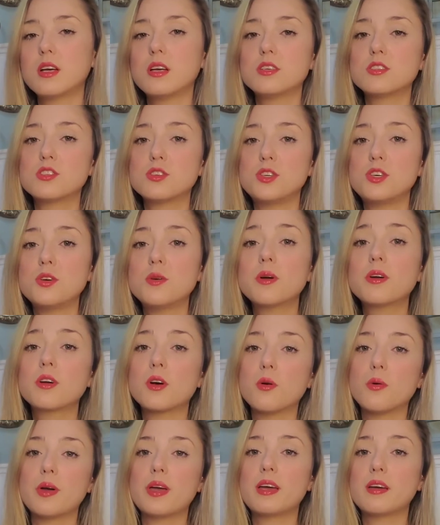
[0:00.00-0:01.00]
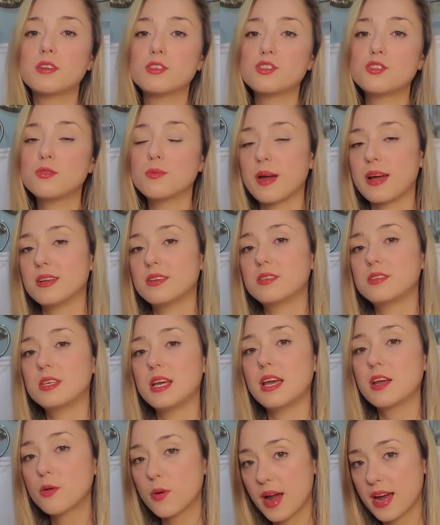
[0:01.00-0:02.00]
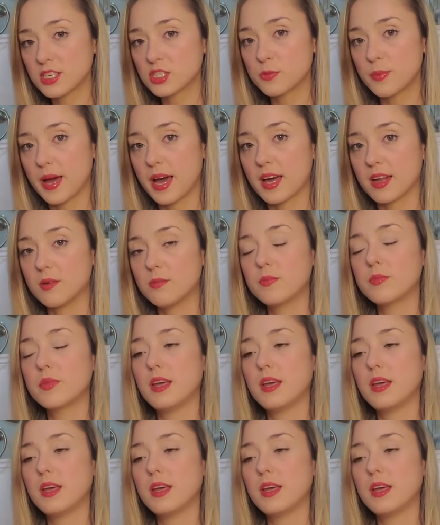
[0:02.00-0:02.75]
So you are going to rent a crash pad.